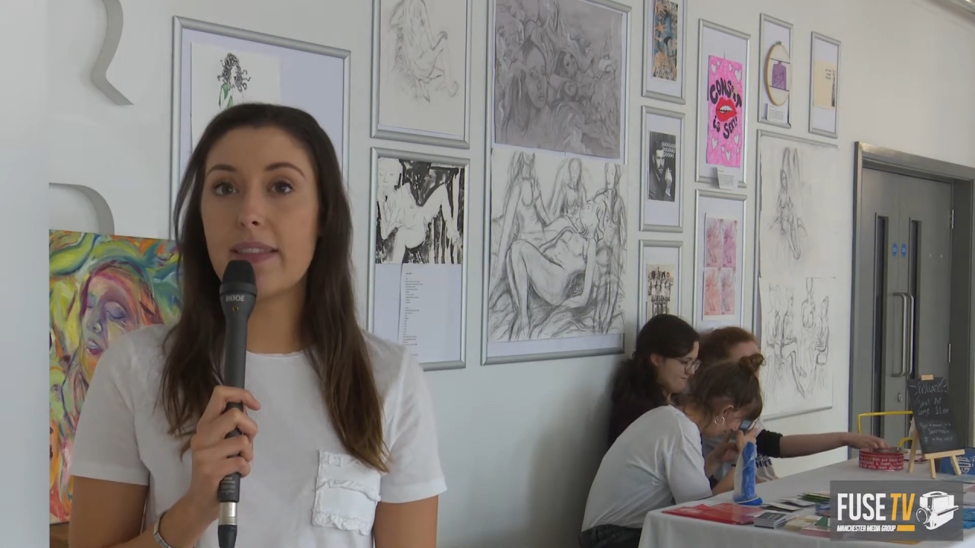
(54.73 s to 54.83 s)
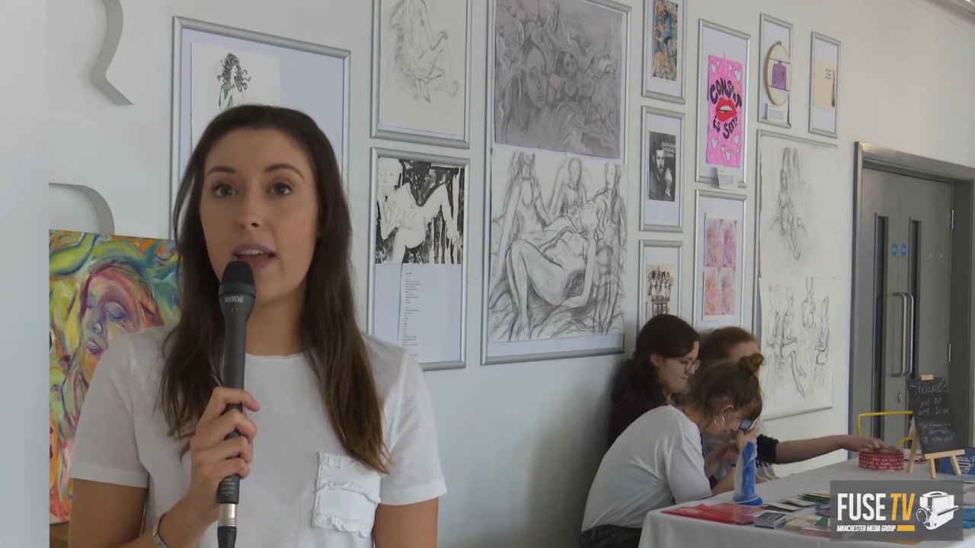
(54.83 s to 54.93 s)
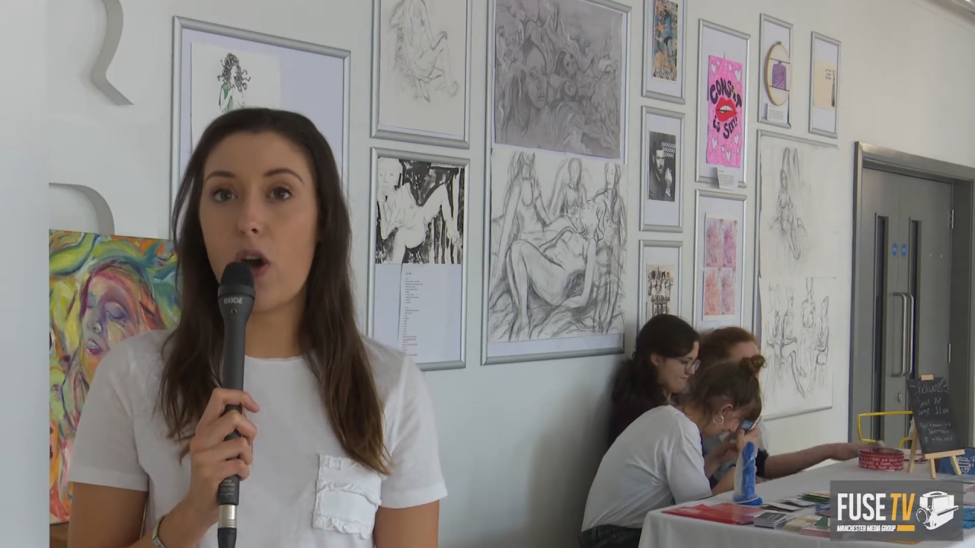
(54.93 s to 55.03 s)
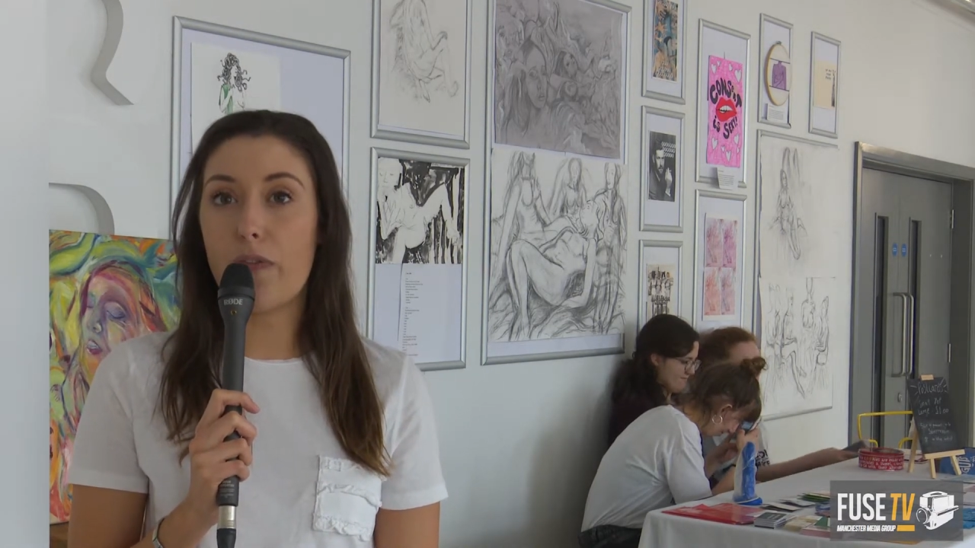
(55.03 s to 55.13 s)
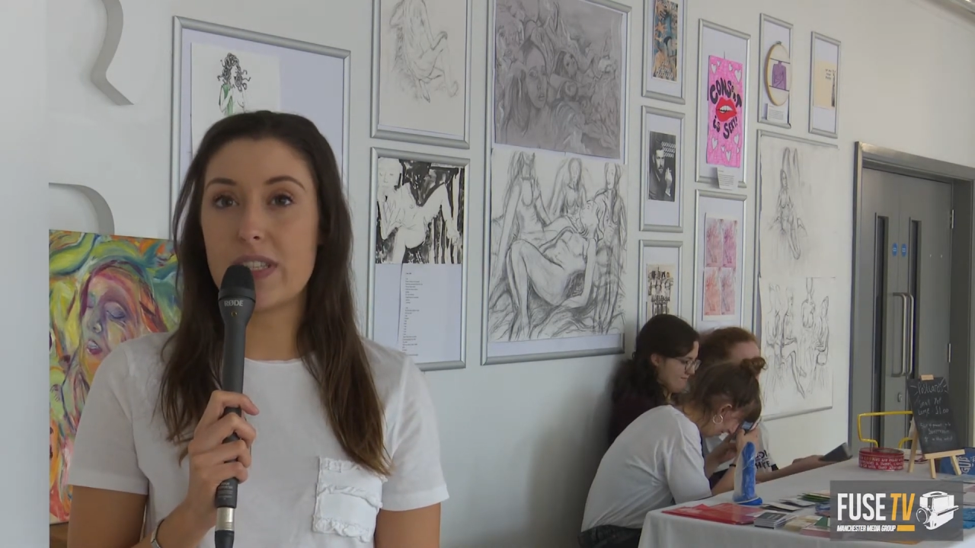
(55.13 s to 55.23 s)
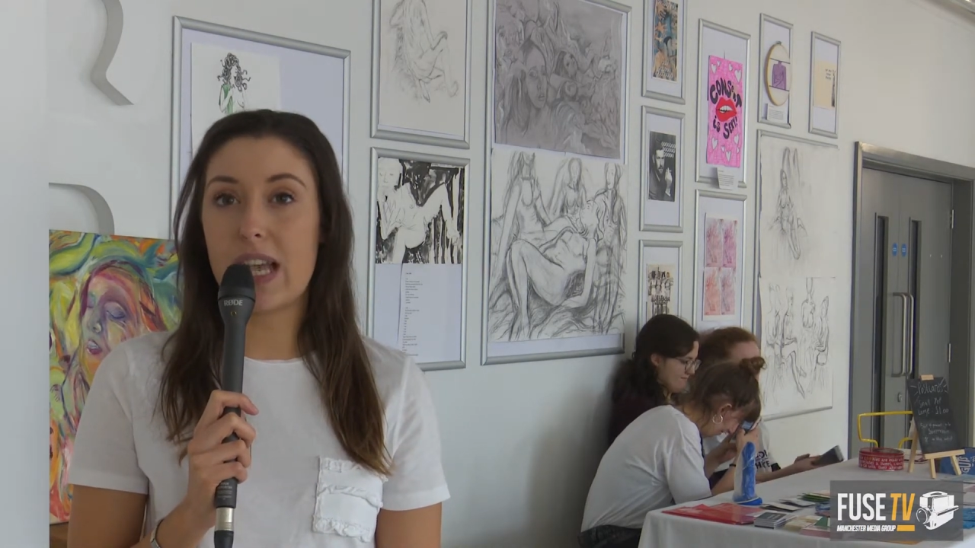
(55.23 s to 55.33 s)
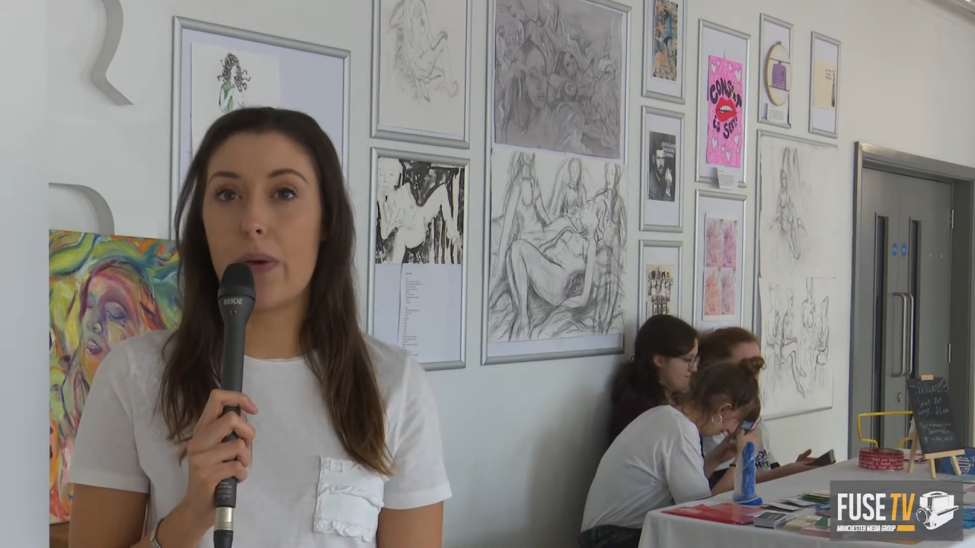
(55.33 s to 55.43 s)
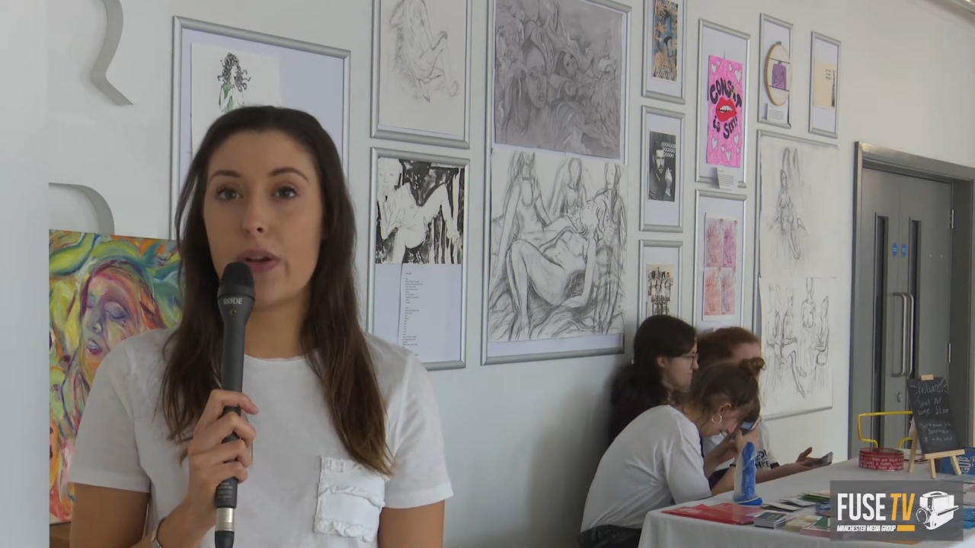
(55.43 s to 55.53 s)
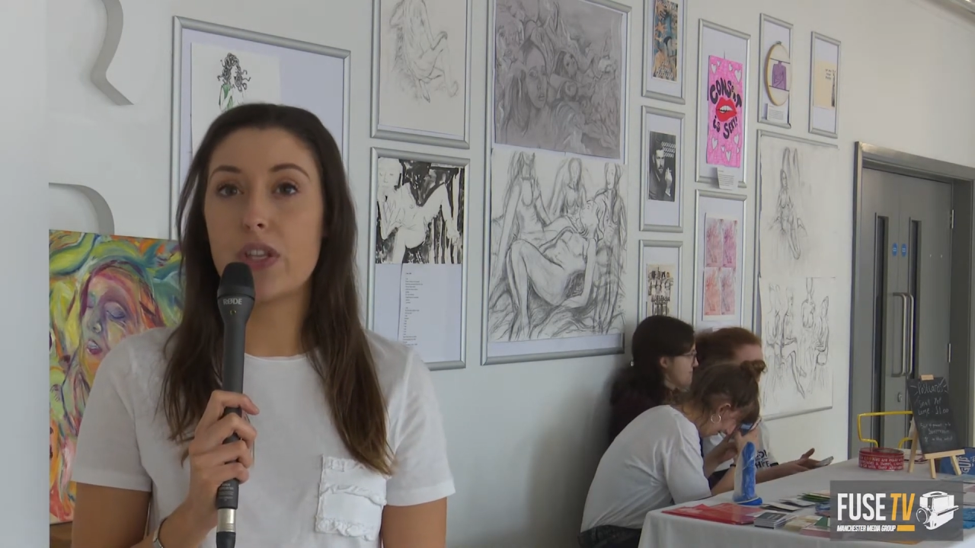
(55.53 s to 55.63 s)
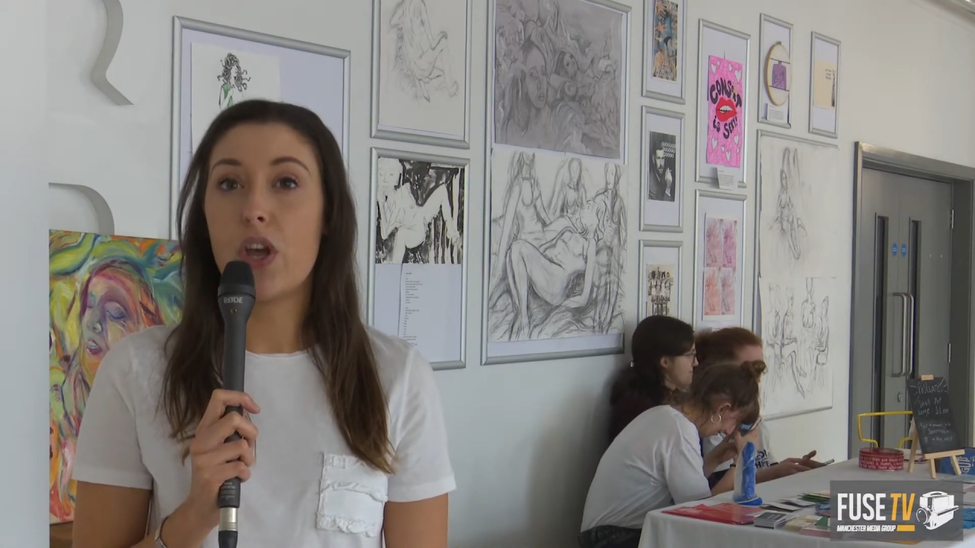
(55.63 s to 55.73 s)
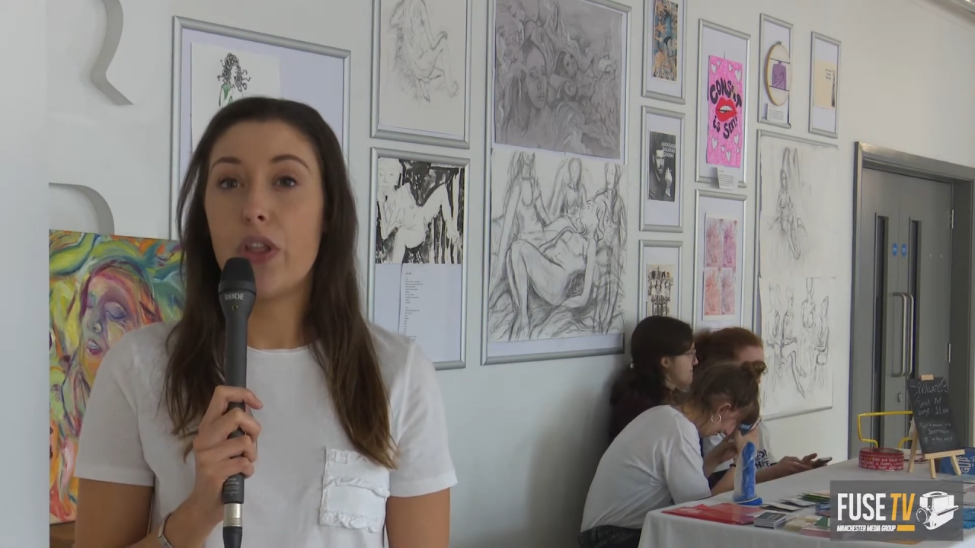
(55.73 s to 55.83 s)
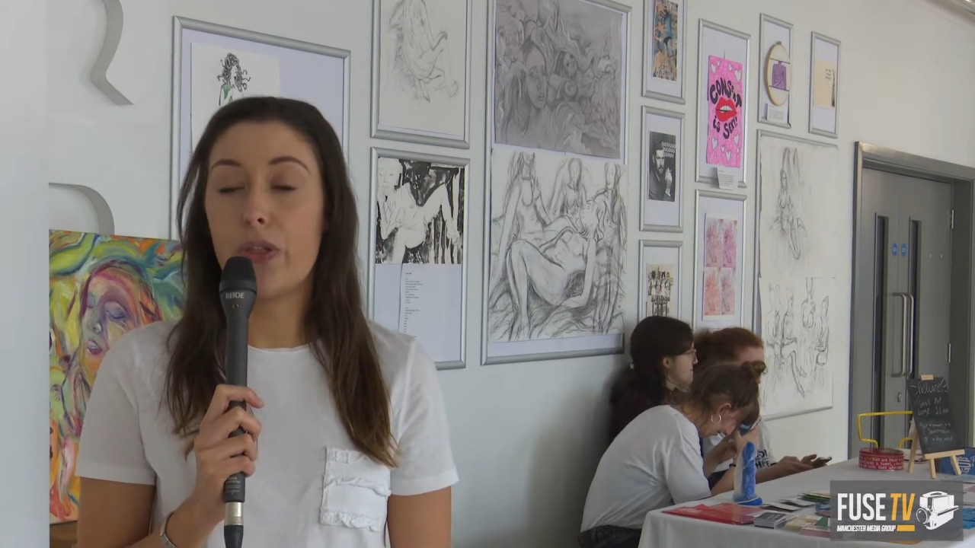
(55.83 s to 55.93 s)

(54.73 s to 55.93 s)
in their office hours